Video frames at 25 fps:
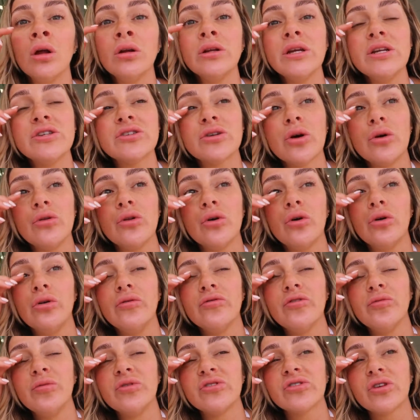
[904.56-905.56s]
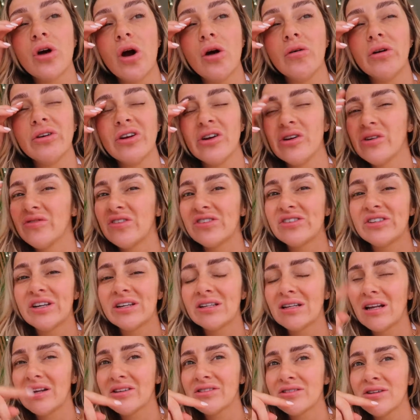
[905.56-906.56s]
Need to go on the hunt for mascara. I don't know if I
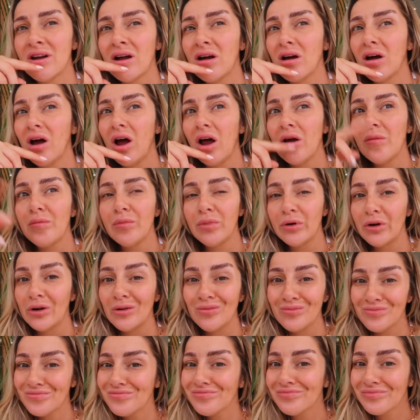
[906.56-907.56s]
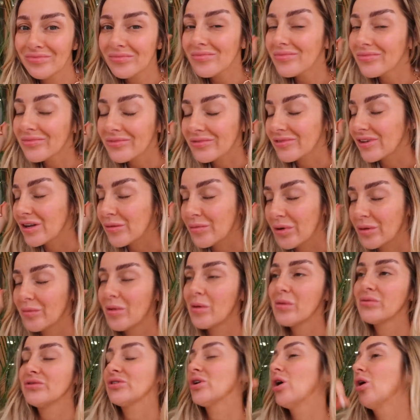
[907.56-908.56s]
said last night, but didn't bring
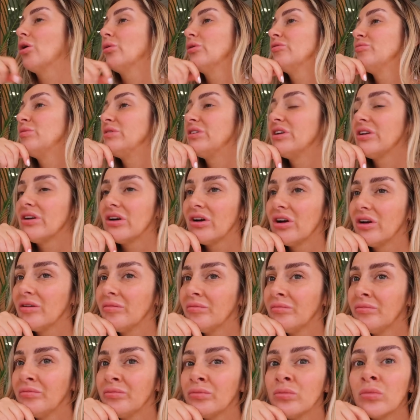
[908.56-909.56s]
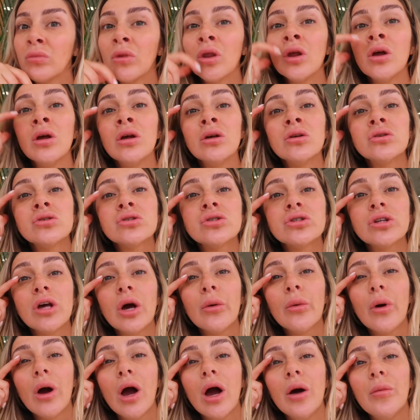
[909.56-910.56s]
my mascara with me, did I?
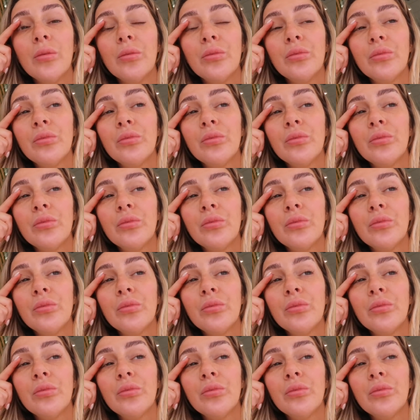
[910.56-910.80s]
So,